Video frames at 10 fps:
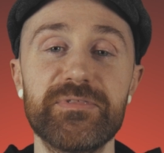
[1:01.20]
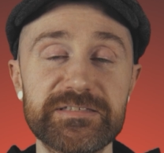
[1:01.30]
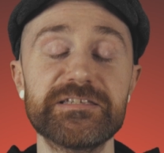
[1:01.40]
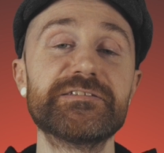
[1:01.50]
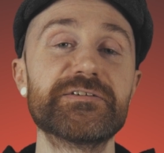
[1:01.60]

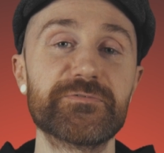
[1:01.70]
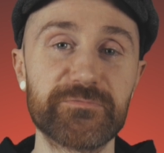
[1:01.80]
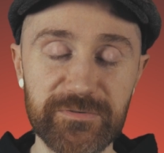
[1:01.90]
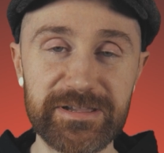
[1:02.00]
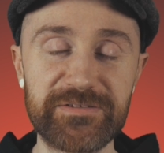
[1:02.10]
This is
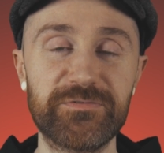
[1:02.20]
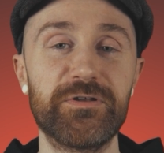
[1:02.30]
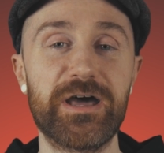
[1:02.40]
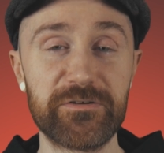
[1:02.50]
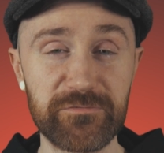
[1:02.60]
really
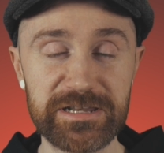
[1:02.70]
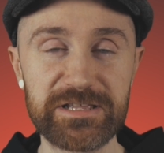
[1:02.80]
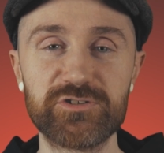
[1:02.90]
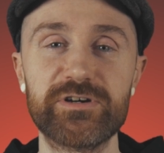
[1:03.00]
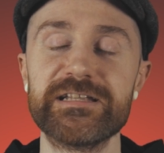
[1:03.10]
fun, I really
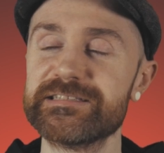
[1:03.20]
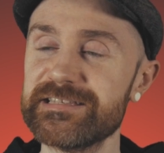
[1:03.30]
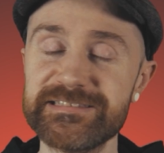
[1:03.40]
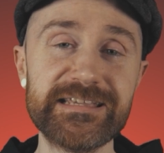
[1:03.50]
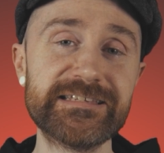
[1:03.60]
enjoy this. The
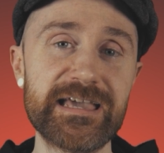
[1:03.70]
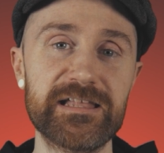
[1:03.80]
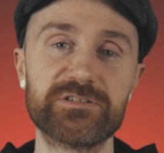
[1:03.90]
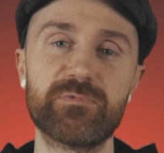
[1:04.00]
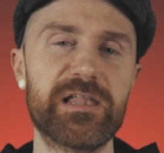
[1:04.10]

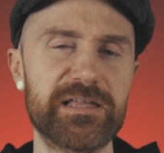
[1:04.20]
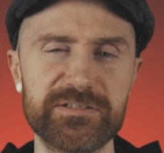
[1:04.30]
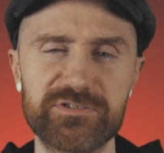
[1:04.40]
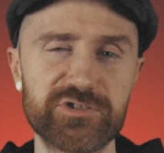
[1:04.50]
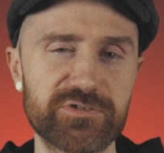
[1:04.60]
detail as well
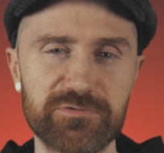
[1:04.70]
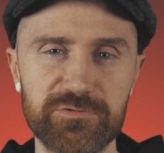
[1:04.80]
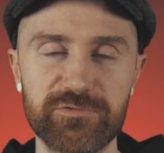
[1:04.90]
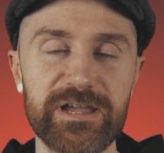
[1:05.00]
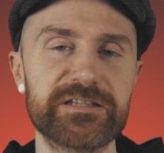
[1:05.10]
is just
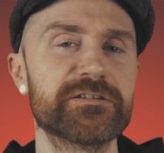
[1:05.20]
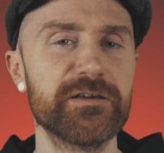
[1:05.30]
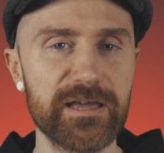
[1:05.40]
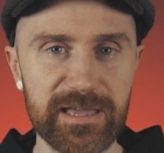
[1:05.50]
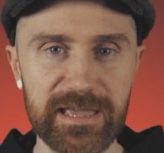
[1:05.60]
great.
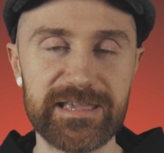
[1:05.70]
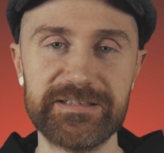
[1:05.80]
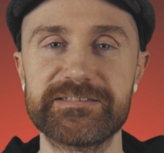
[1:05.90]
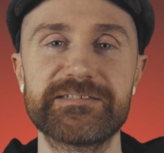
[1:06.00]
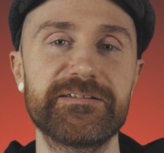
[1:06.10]

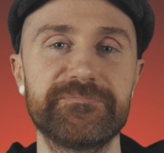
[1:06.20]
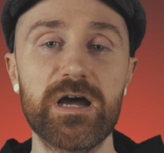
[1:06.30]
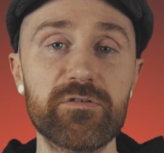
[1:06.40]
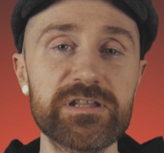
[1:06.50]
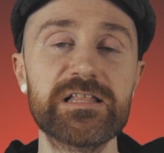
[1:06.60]
Ace.
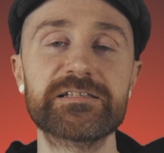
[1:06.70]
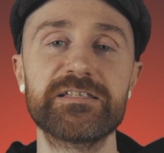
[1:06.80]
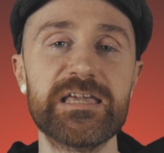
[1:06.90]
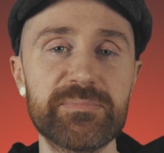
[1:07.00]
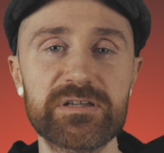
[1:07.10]
I really like the
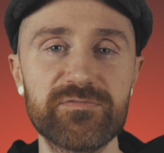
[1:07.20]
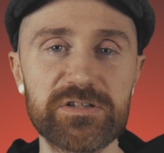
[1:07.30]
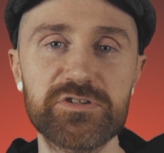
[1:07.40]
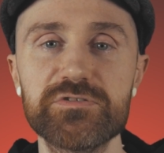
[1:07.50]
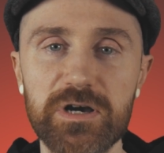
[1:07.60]
naming
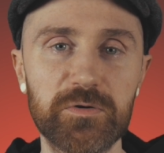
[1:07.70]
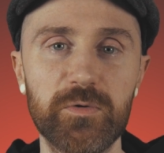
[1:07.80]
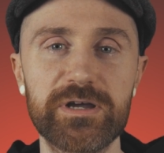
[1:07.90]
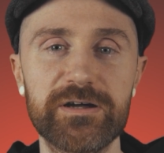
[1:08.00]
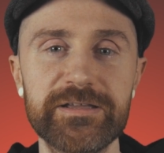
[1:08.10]
convention you got
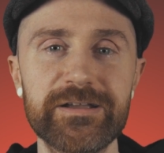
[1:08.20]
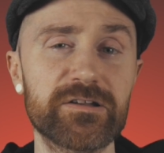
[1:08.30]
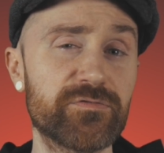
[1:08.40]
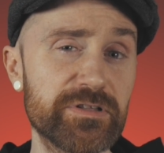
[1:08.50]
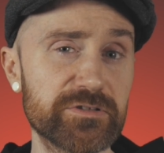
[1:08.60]
going on here,
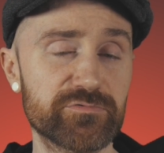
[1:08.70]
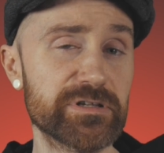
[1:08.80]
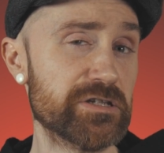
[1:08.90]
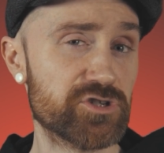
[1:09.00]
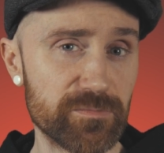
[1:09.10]
it feels
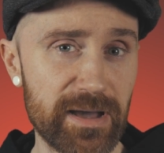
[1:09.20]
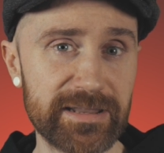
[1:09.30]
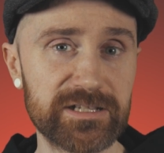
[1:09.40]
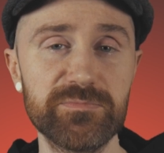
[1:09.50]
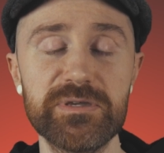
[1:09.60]
really
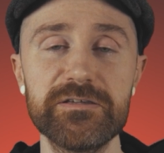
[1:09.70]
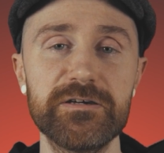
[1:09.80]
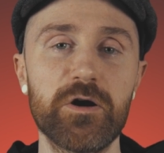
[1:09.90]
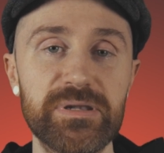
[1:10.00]
Germanic to me.